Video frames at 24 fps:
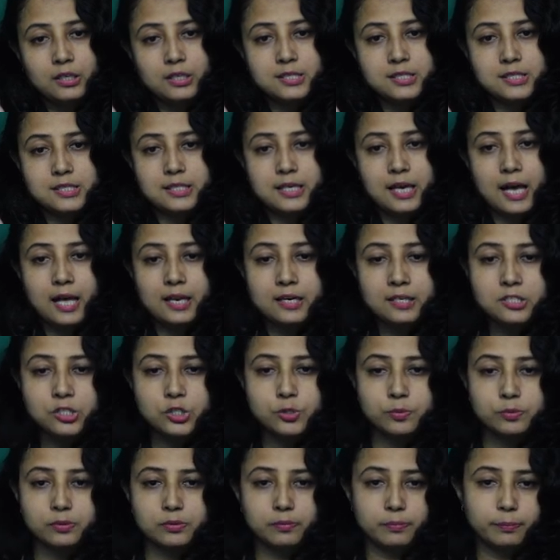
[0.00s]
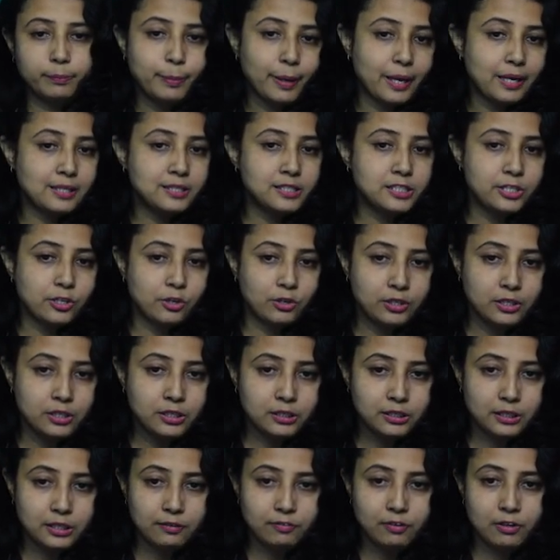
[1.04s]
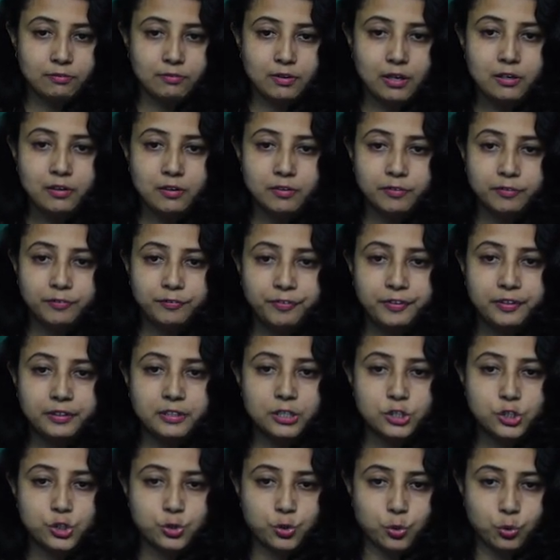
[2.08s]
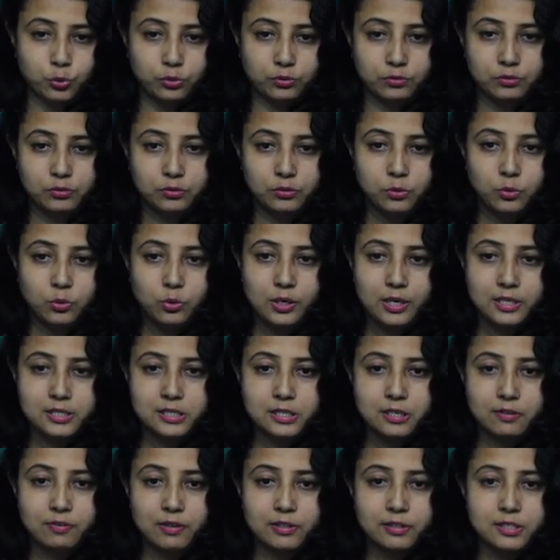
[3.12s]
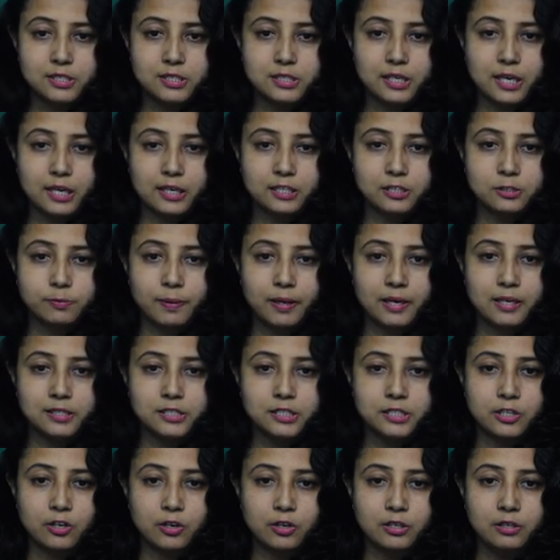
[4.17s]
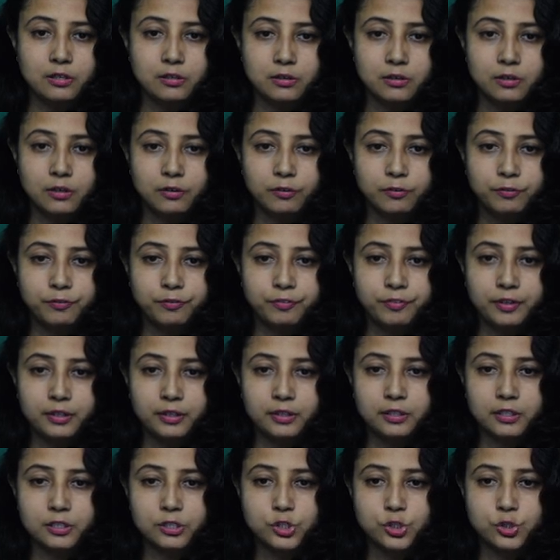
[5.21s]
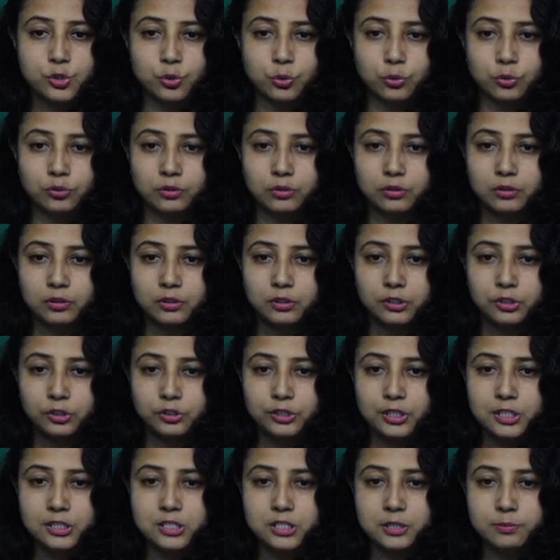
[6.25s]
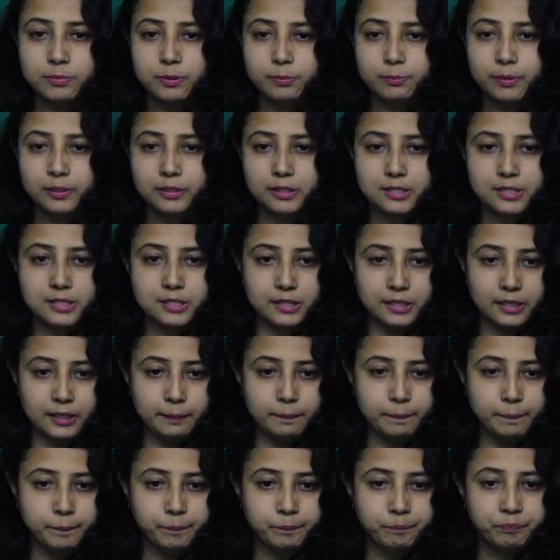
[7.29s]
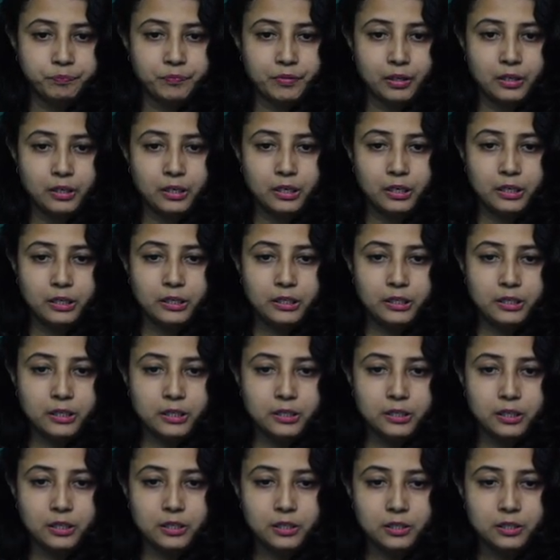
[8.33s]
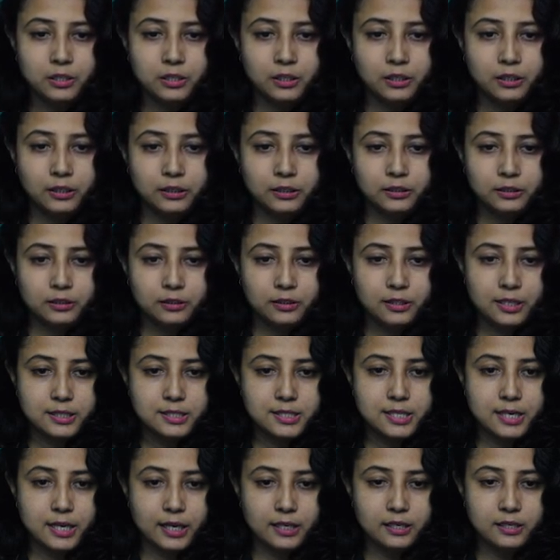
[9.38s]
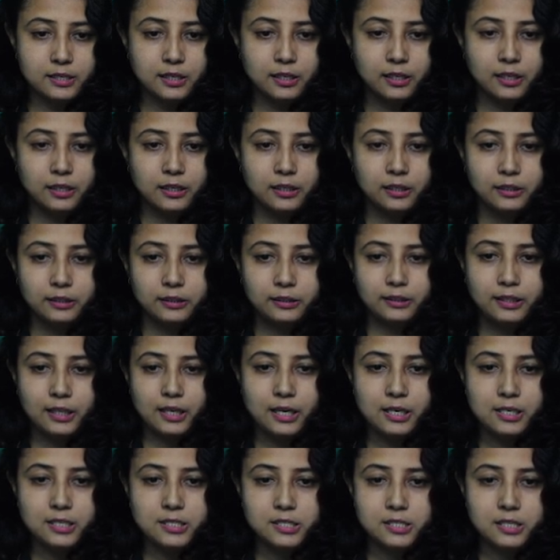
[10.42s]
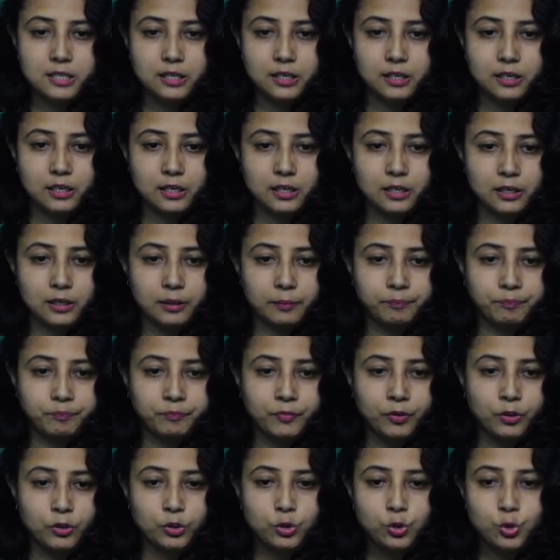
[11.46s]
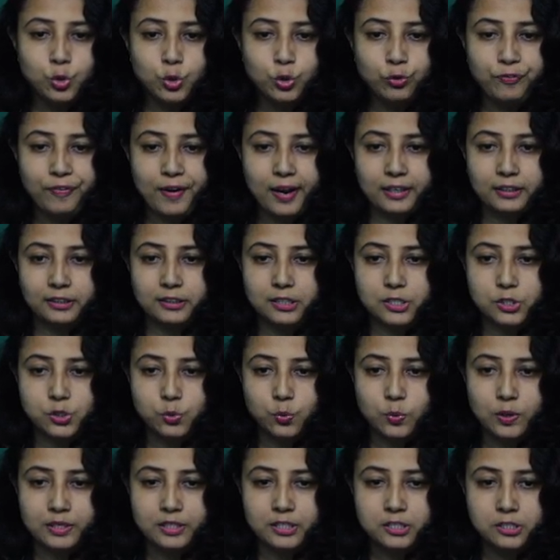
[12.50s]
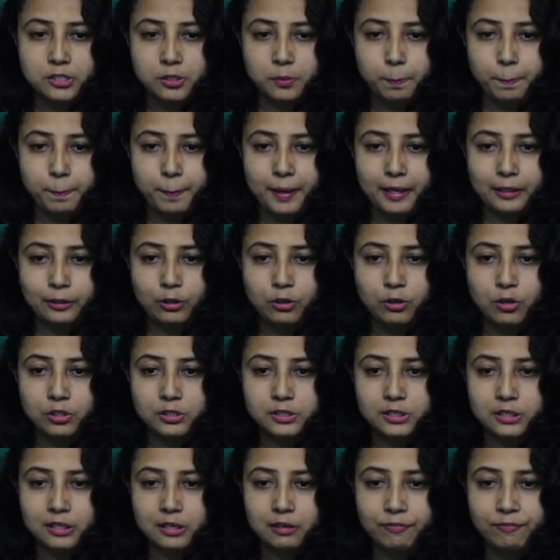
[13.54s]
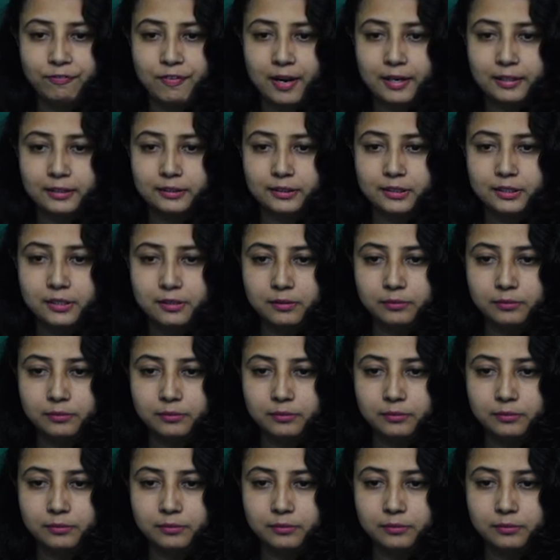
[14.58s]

caries balance theory given by Featherstone who has given this caries balance theory? Featherstone. Just remember this name. Here they say there are um, two factors. One is pathological factor.